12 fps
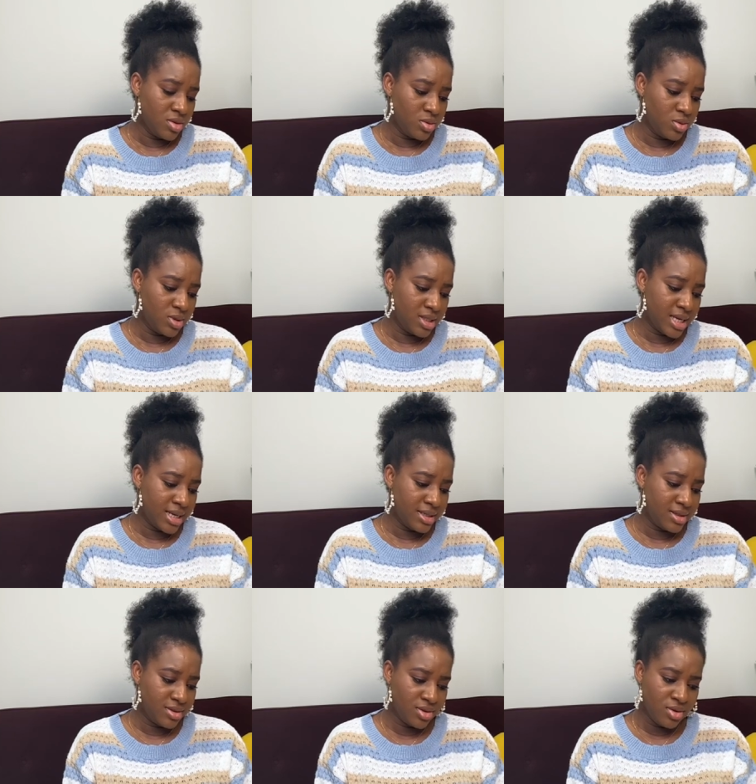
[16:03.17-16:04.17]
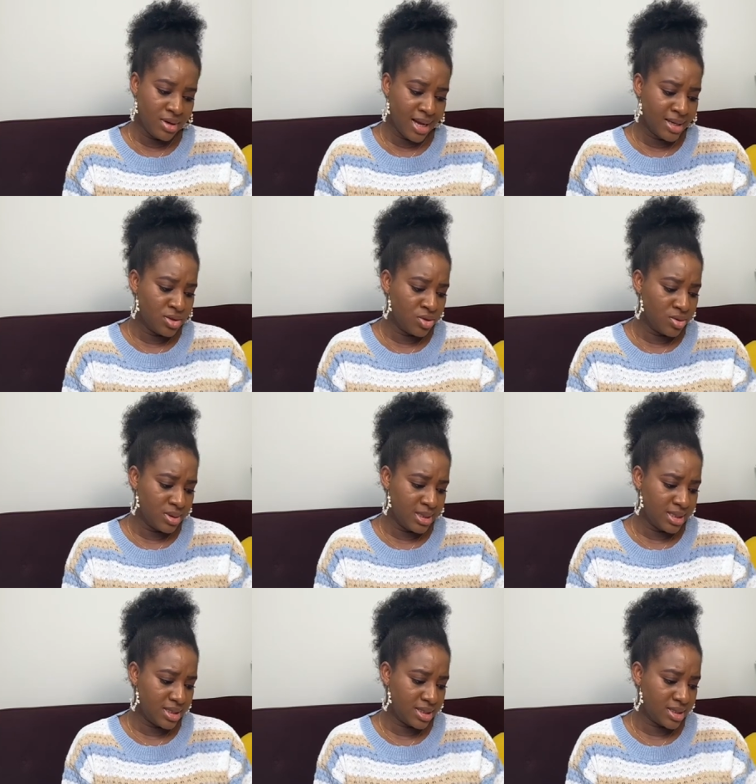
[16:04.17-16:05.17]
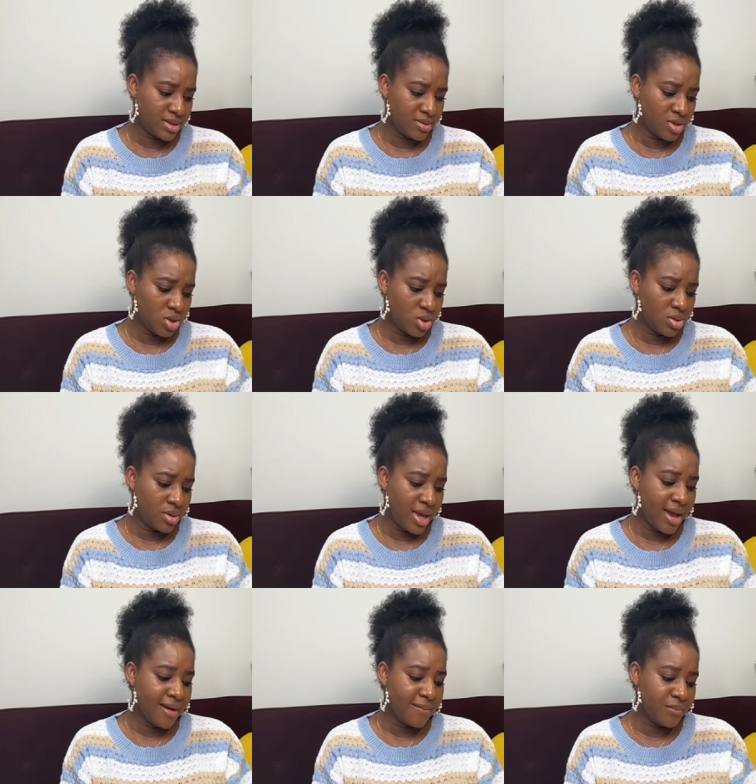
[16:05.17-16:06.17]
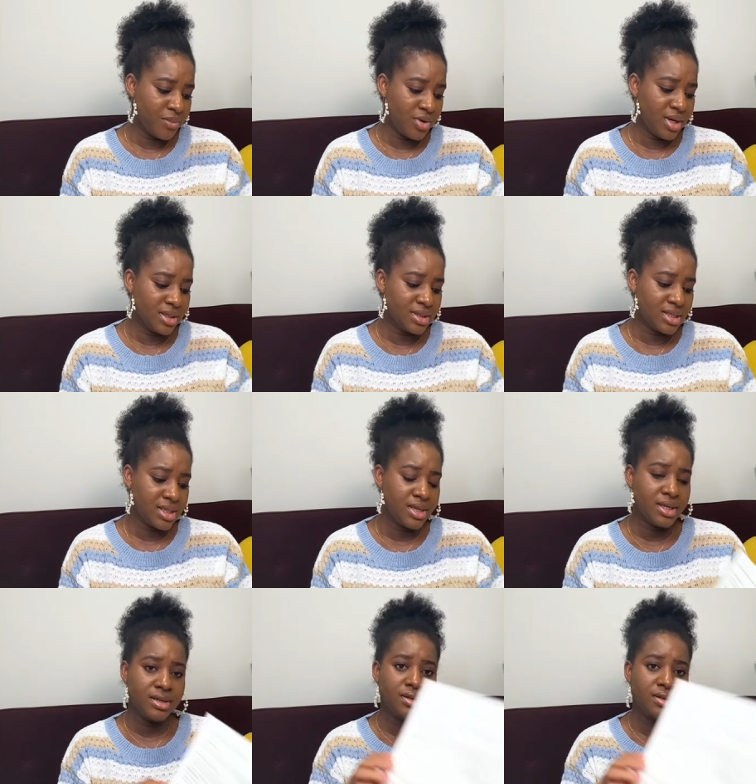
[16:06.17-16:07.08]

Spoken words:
who said you can do this. So yeah, you can see